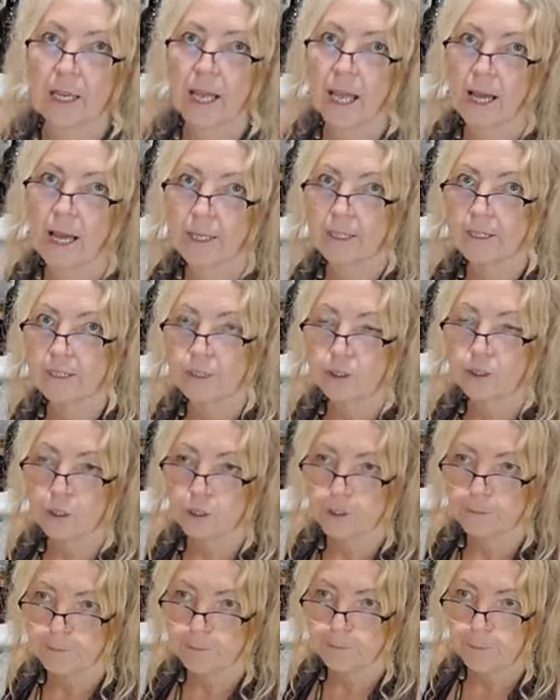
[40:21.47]
Callender,
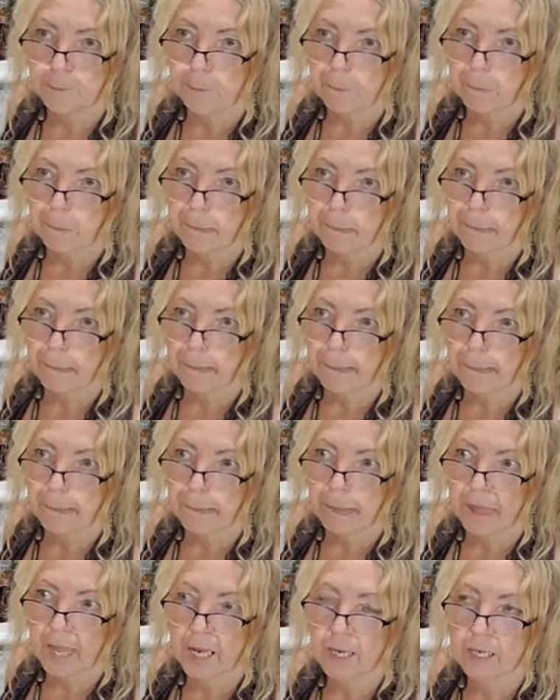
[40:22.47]

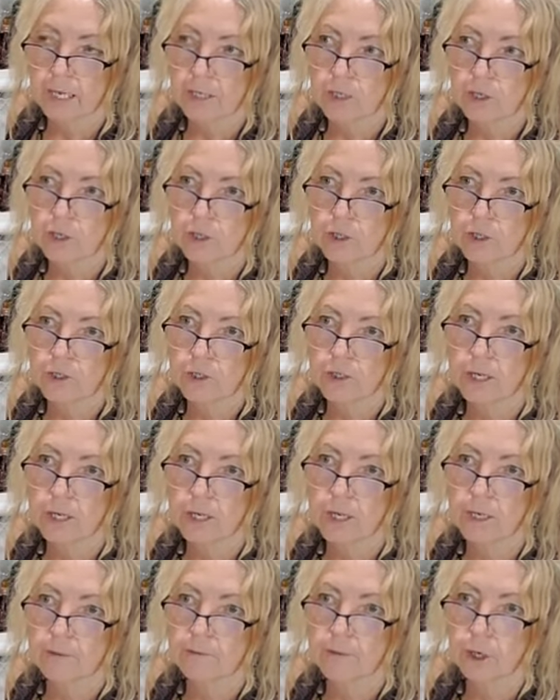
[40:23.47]
and her
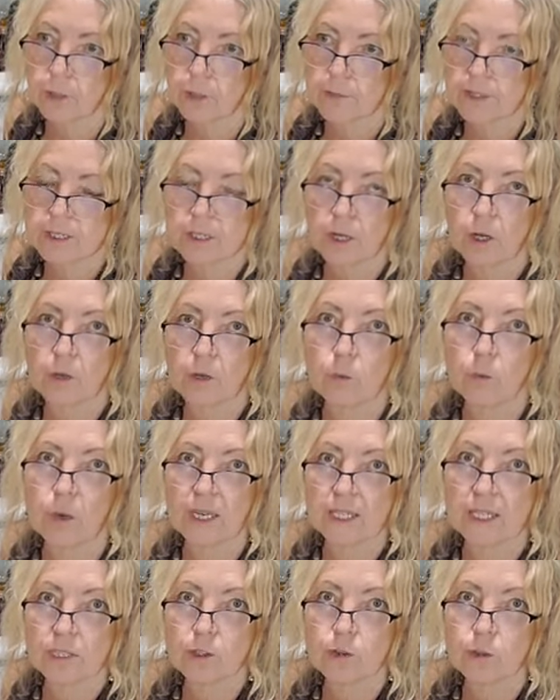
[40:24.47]
farm is called
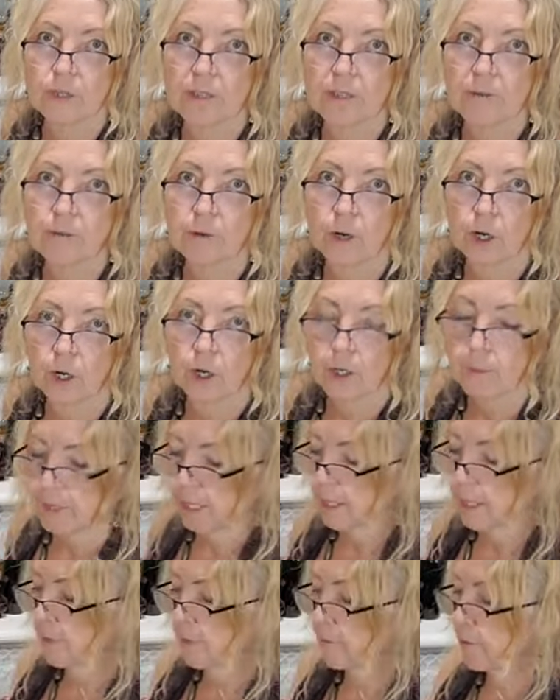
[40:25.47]
One Tree Farm.
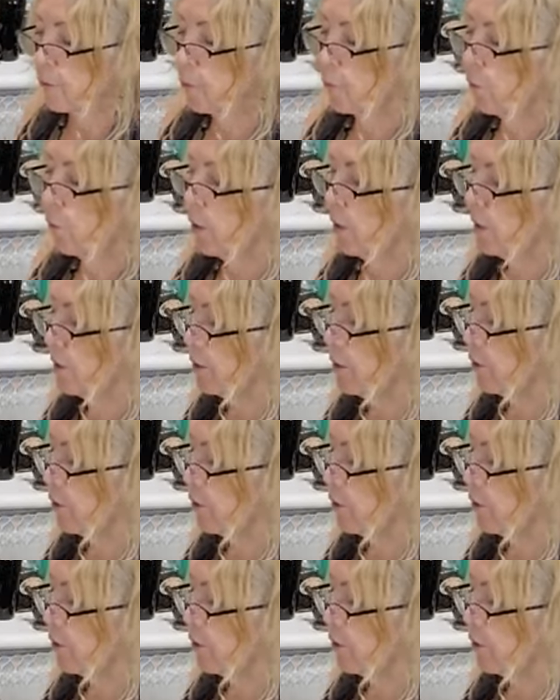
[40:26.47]
And if you want